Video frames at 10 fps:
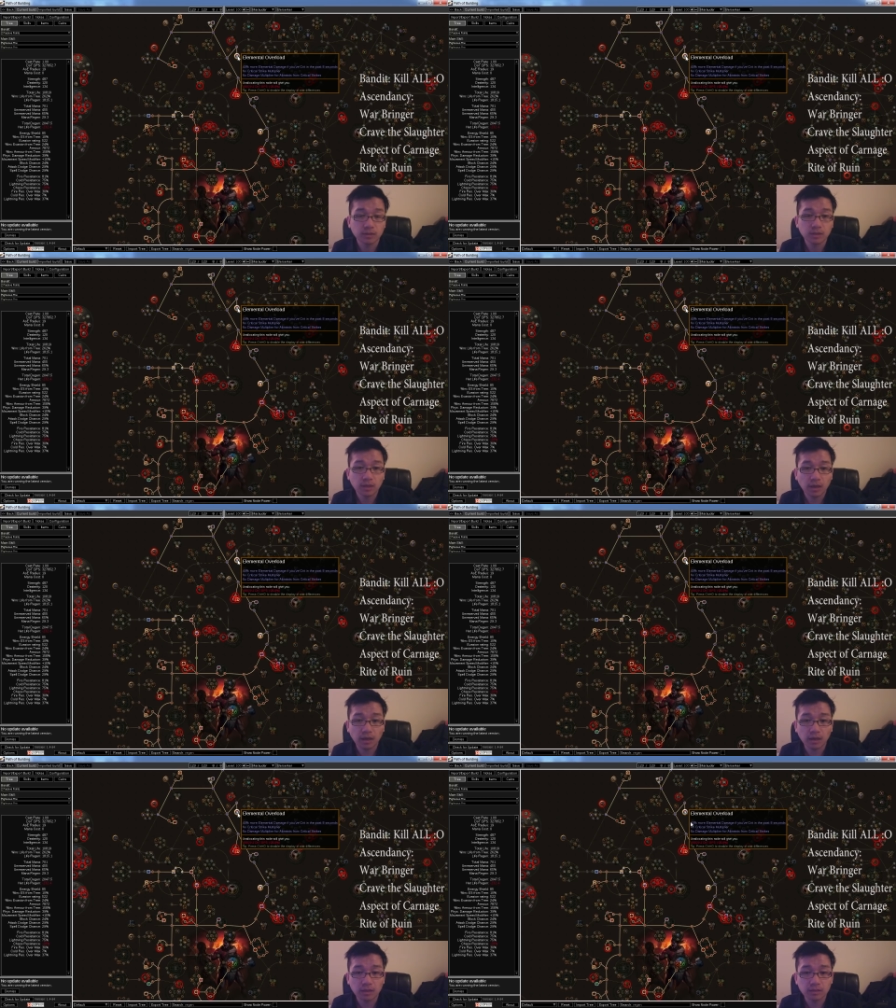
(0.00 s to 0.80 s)

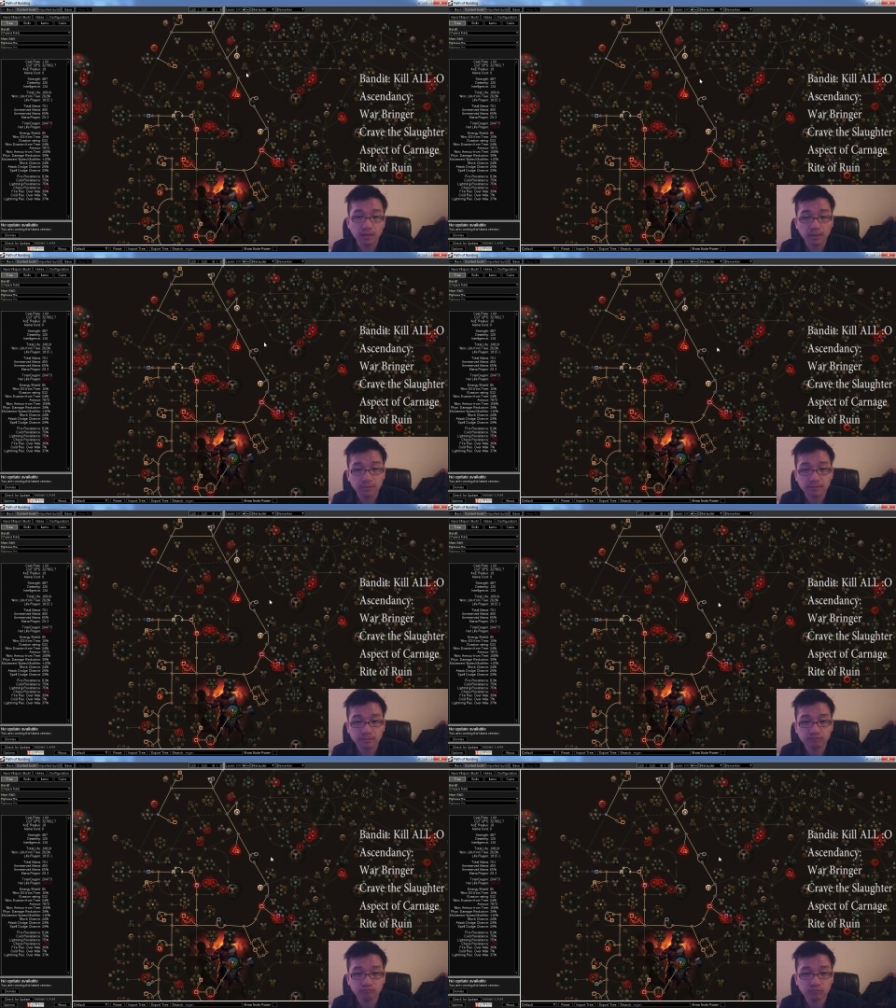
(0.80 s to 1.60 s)
And yeah,
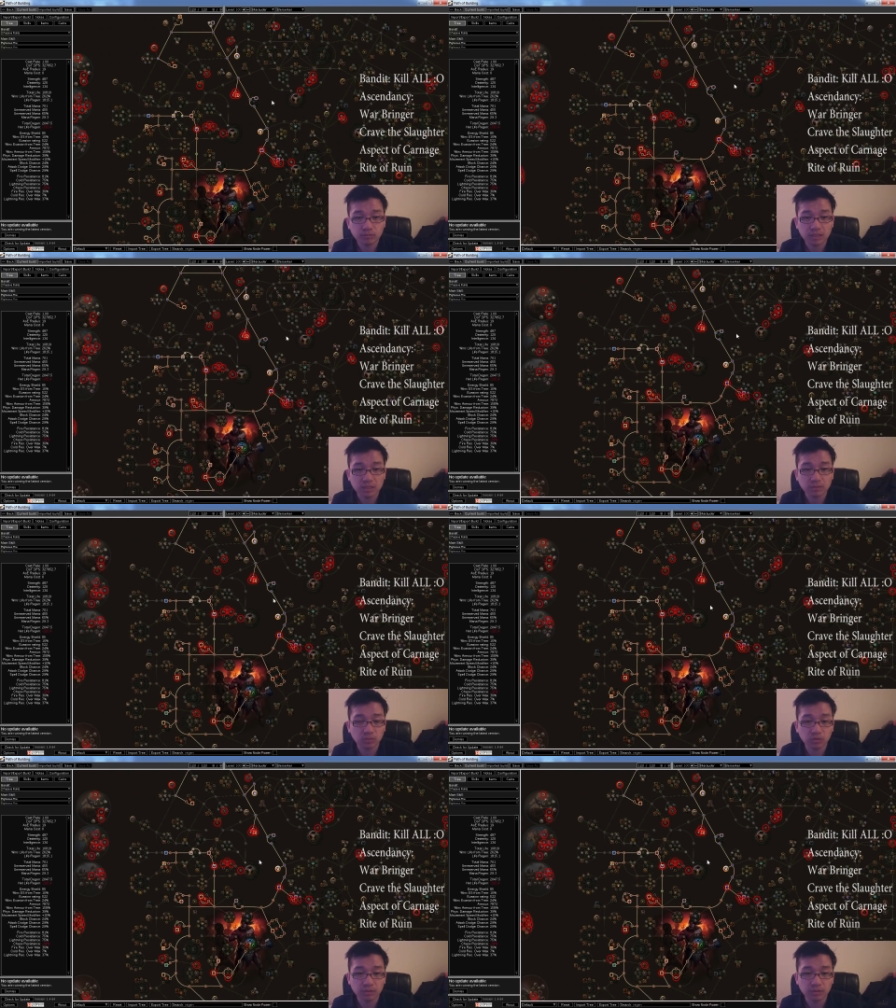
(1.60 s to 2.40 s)
that's pretty
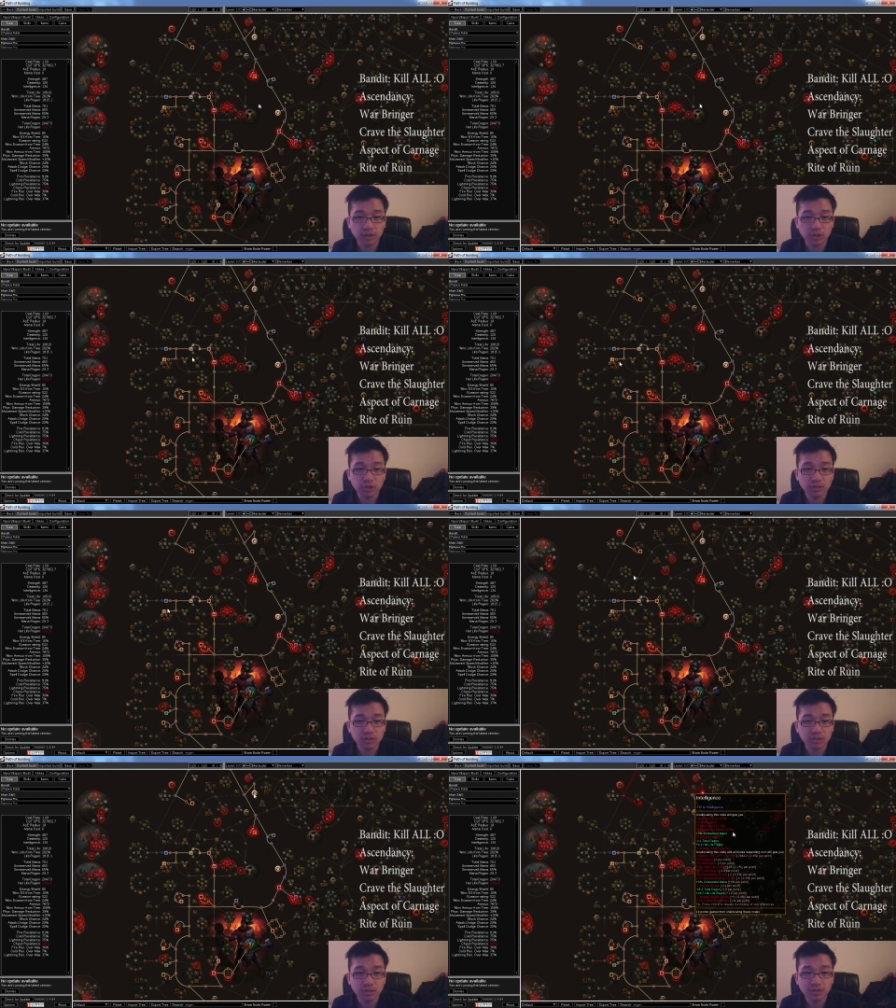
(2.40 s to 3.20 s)
much
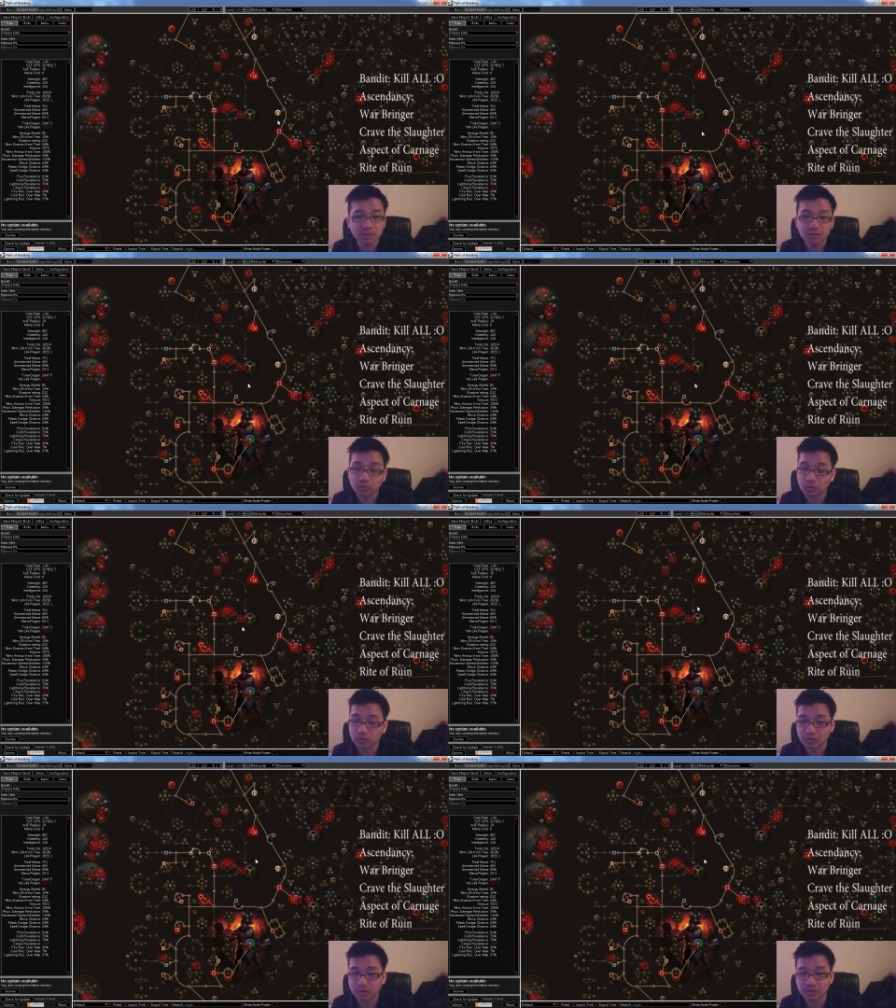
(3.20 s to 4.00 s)
what you need
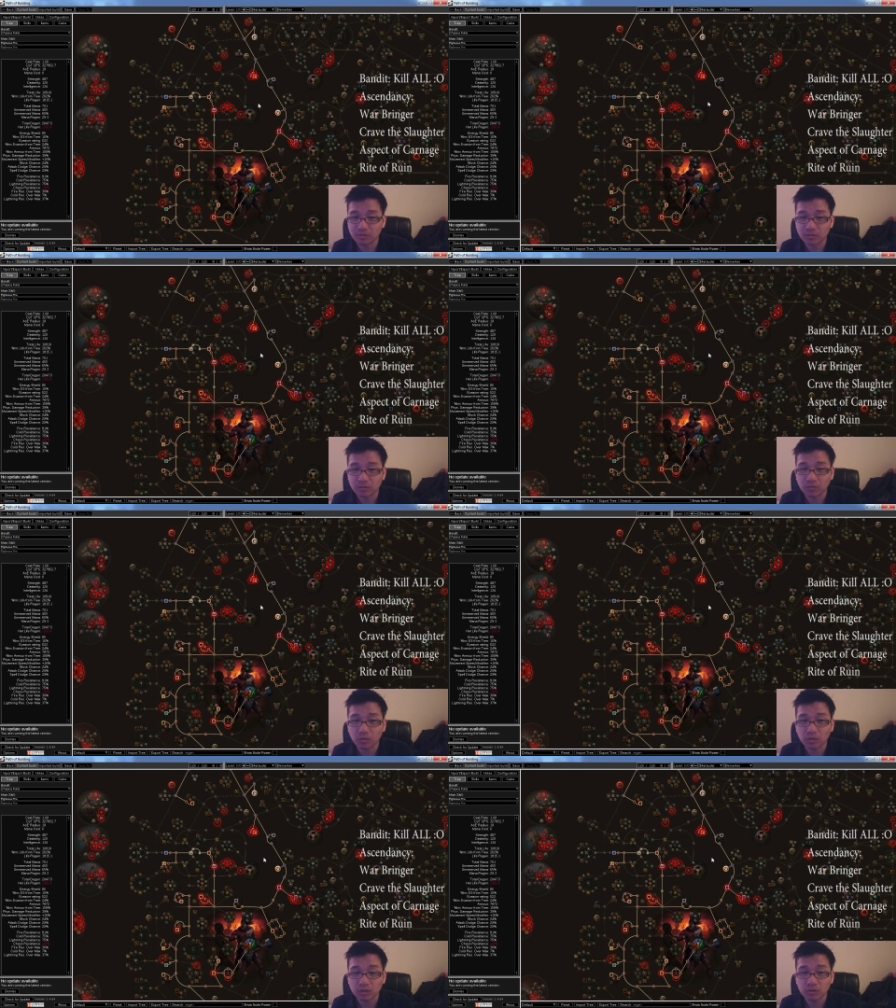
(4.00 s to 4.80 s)
to do for a
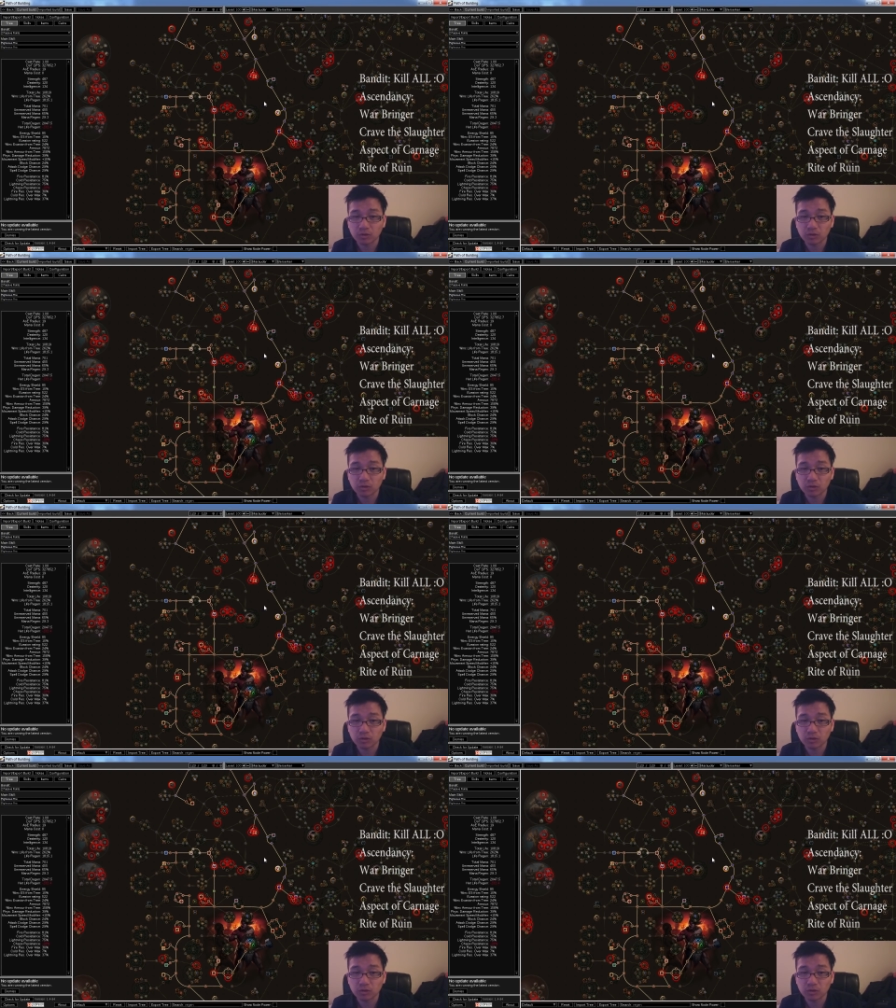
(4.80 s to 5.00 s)
skill tree.